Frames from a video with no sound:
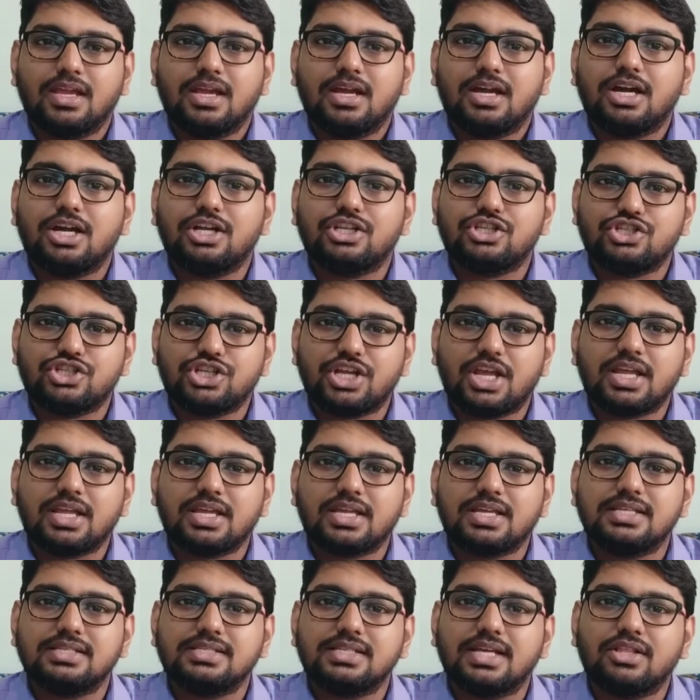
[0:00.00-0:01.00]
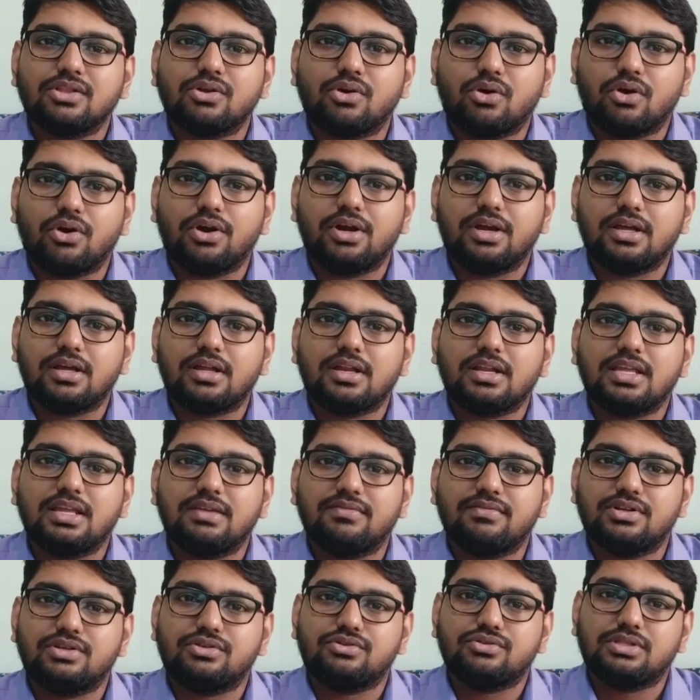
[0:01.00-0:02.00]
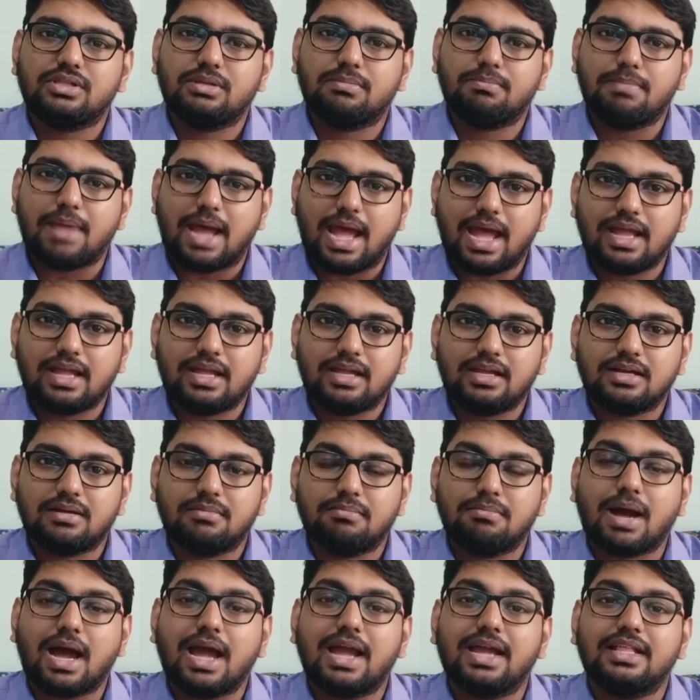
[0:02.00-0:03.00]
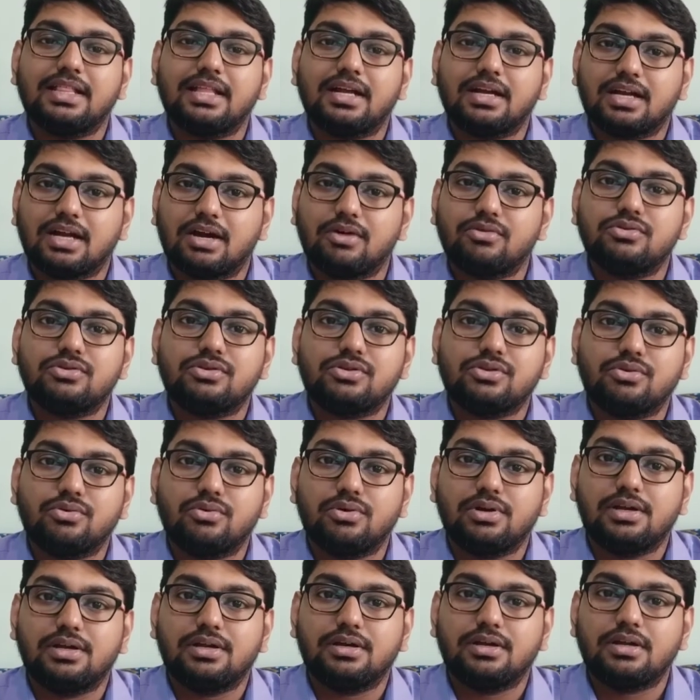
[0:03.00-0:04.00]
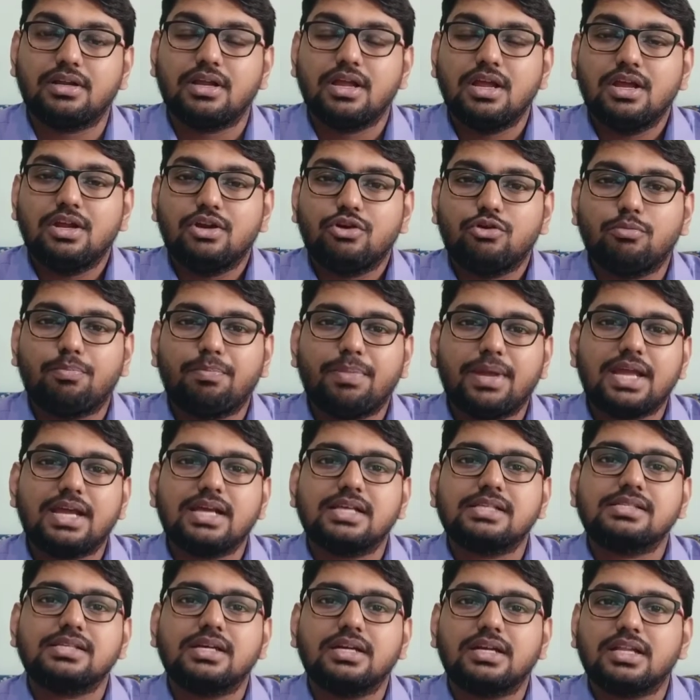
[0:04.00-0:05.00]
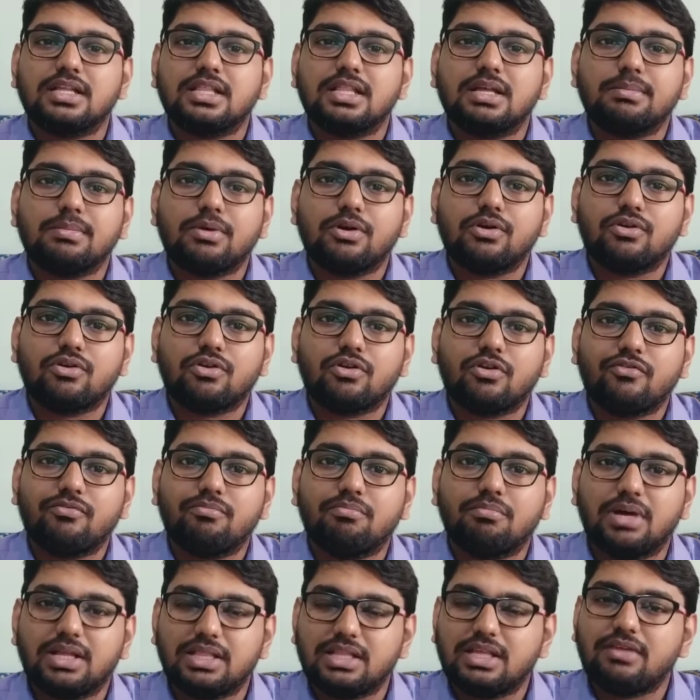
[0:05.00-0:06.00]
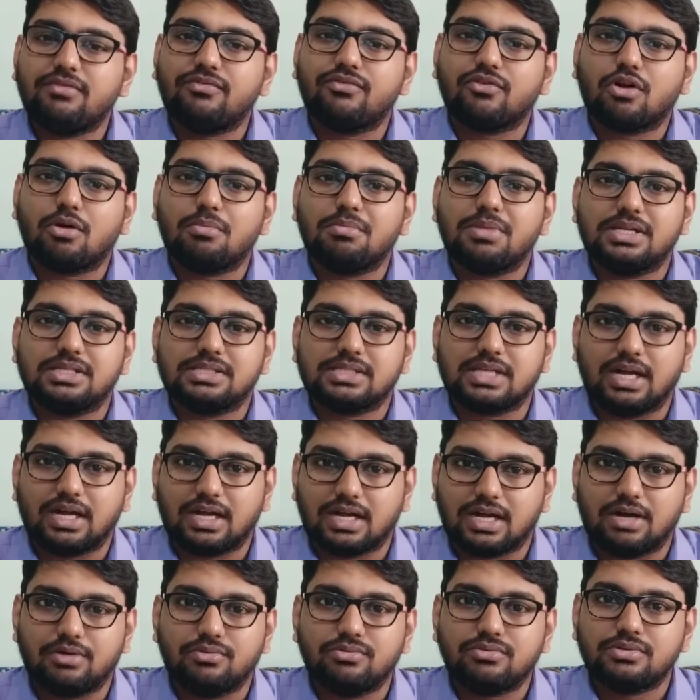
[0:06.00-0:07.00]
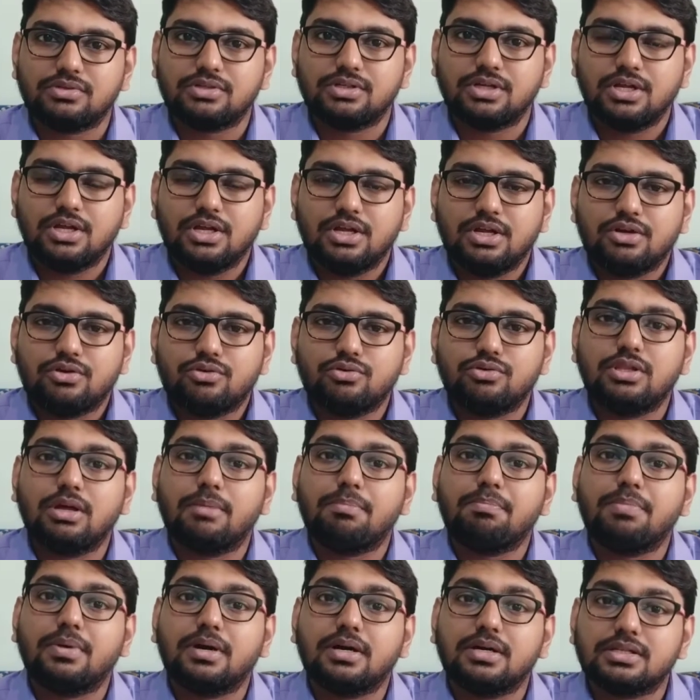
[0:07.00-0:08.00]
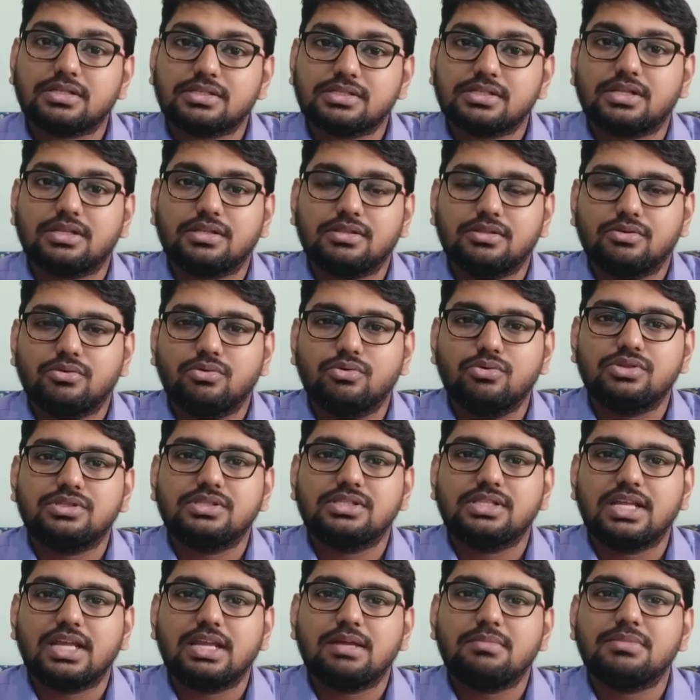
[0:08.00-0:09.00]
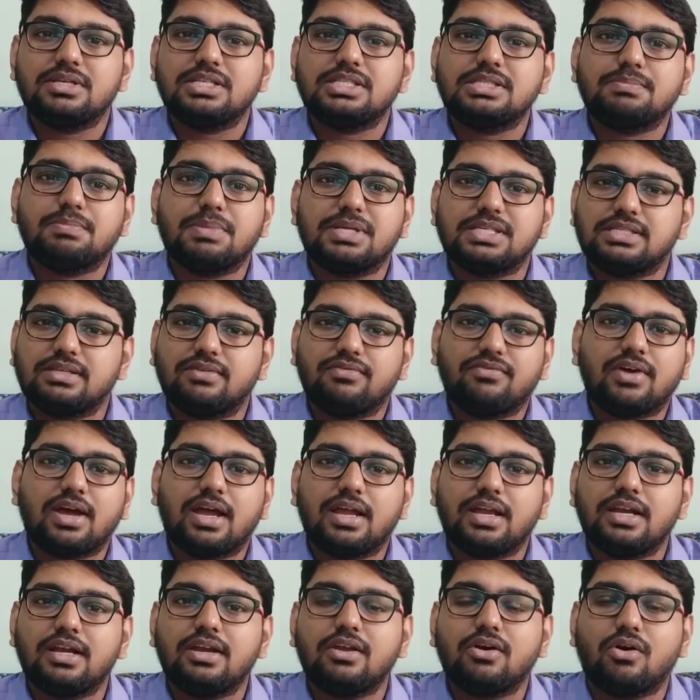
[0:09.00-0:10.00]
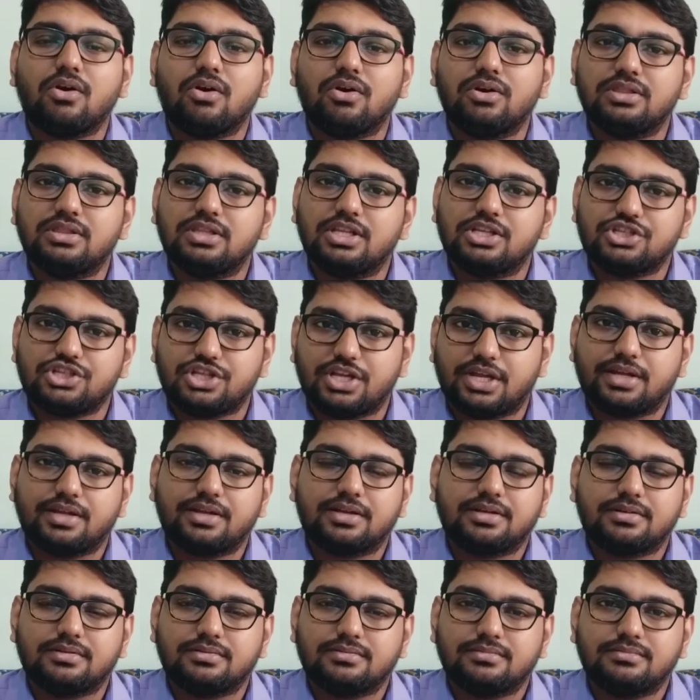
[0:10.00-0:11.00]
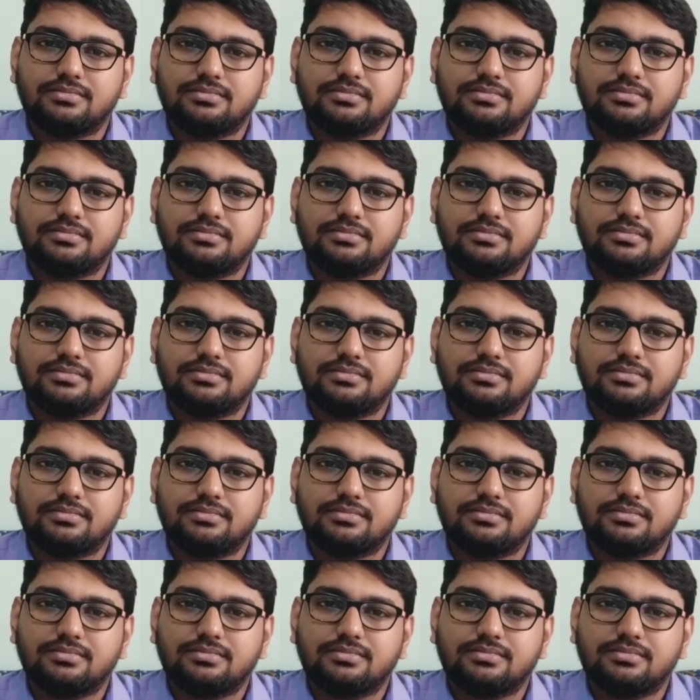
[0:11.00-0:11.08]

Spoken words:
A check is an order given to the bank by an account holder to pay a certain amount of money from his account to the person whose name is specified on the check.